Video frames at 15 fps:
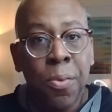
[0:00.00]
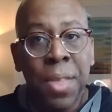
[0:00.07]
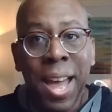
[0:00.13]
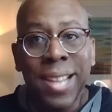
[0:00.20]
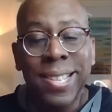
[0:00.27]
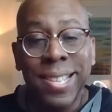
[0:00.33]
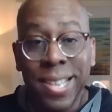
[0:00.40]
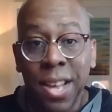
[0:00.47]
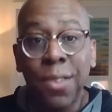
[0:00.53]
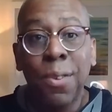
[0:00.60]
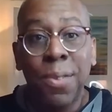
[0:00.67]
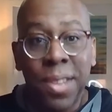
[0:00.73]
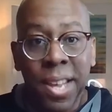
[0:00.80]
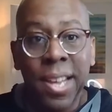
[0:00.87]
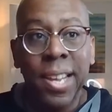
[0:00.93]
that's the other
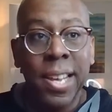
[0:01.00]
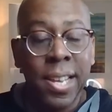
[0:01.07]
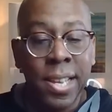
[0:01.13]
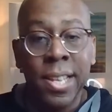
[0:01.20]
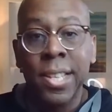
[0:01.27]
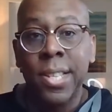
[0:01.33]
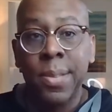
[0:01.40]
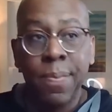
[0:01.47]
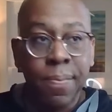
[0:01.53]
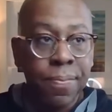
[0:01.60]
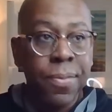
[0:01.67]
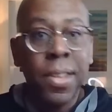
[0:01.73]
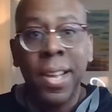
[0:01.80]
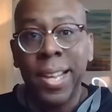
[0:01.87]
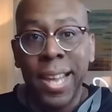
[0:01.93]
thing is,
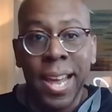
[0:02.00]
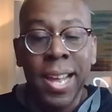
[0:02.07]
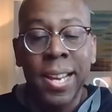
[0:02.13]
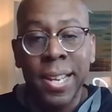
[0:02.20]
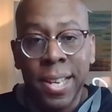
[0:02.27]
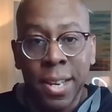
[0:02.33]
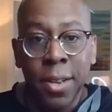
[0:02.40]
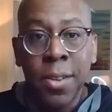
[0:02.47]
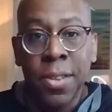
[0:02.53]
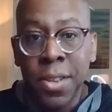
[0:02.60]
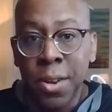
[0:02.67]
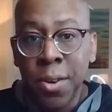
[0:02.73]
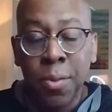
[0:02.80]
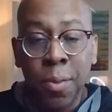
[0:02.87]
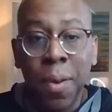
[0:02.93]
again,
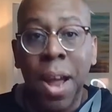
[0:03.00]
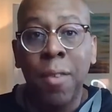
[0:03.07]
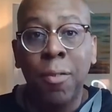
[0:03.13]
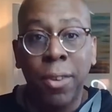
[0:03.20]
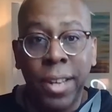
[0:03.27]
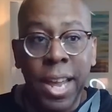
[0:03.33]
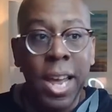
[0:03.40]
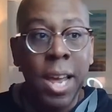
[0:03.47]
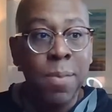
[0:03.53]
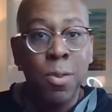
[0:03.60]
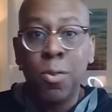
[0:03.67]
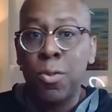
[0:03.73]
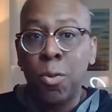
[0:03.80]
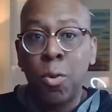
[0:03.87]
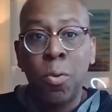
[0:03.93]
the rivalry games,
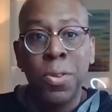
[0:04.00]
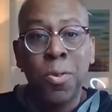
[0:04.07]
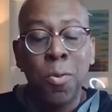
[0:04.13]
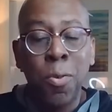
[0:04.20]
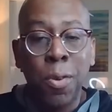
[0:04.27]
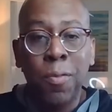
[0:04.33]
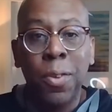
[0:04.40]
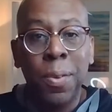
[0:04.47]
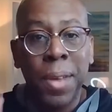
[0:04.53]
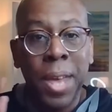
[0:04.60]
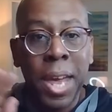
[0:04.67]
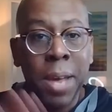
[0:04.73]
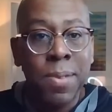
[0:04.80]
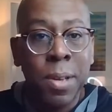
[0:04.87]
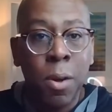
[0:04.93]
those are always coin flip
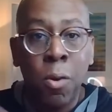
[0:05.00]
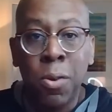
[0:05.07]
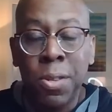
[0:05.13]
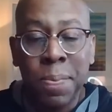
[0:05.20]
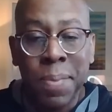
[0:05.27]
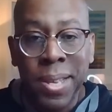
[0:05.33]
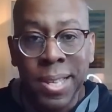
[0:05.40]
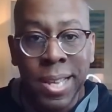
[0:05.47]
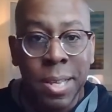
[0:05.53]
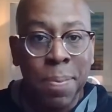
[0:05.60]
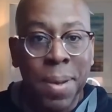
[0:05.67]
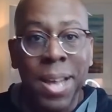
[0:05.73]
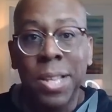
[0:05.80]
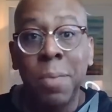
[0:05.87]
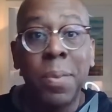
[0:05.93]
games. That always means there's a
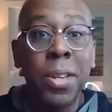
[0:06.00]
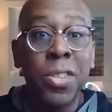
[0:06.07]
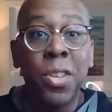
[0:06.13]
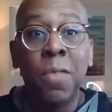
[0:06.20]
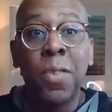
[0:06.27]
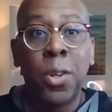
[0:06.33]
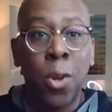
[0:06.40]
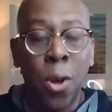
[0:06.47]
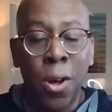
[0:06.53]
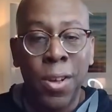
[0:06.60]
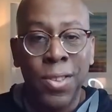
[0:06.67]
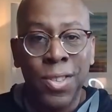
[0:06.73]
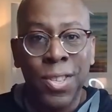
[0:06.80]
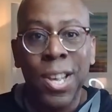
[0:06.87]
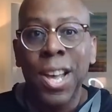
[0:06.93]
possibility of a
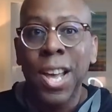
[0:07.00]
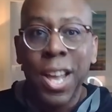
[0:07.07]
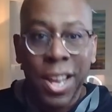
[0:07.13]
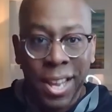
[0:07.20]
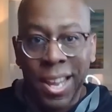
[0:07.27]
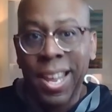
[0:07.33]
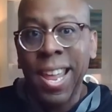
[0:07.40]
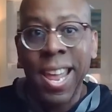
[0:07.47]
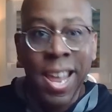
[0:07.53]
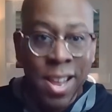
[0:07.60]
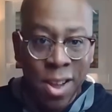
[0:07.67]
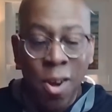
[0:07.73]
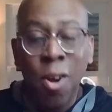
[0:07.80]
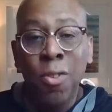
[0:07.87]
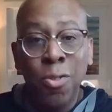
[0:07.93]
loss.
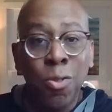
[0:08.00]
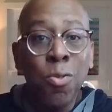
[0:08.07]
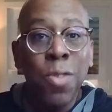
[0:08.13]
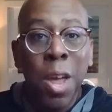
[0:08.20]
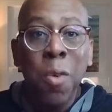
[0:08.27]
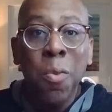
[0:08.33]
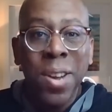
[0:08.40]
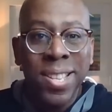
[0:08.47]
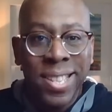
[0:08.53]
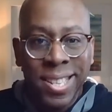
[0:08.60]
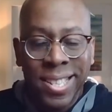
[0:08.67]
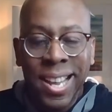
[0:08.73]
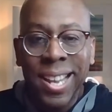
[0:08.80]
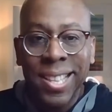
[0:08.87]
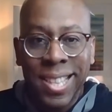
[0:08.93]
Or do they want to
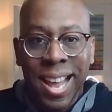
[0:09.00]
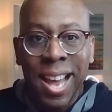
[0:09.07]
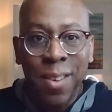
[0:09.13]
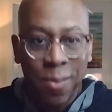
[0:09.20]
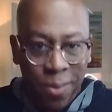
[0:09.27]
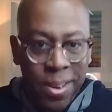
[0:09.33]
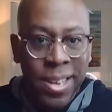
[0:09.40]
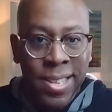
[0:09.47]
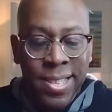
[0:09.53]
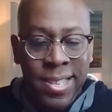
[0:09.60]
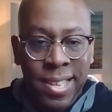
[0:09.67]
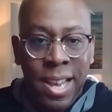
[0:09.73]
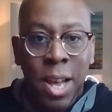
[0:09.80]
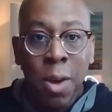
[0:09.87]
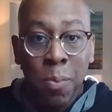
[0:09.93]
take that
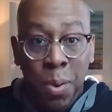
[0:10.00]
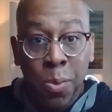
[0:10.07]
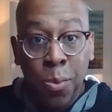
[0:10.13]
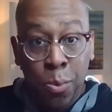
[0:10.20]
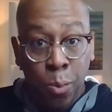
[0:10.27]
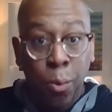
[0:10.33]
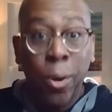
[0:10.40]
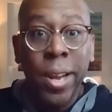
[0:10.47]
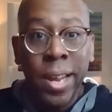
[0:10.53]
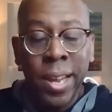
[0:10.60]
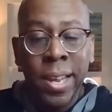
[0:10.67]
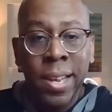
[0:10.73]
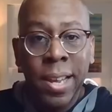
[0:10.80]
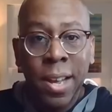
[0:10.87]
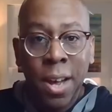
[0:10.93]
risk with
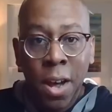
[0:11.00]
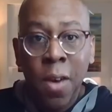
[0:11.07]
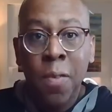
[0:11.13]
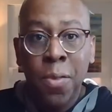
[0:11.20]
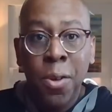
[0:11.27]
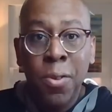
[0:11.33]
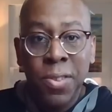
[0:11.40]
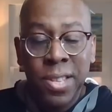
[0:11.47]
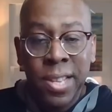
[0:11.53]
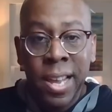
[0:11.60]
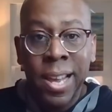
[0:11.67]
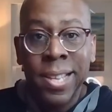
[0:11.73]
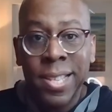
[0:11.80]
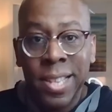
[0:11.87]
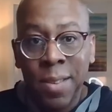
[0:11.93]
3 of those
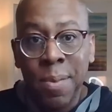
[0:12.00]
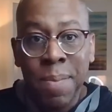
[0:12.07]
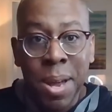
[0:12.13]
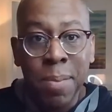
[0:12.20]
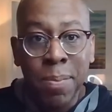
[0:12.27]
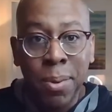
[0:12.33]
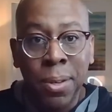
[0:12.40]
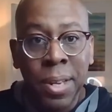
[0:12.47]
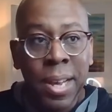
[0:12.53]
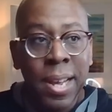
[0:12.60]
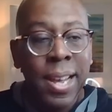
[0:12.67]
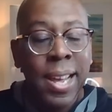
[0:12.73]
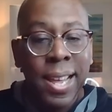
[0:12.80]
things? And remember,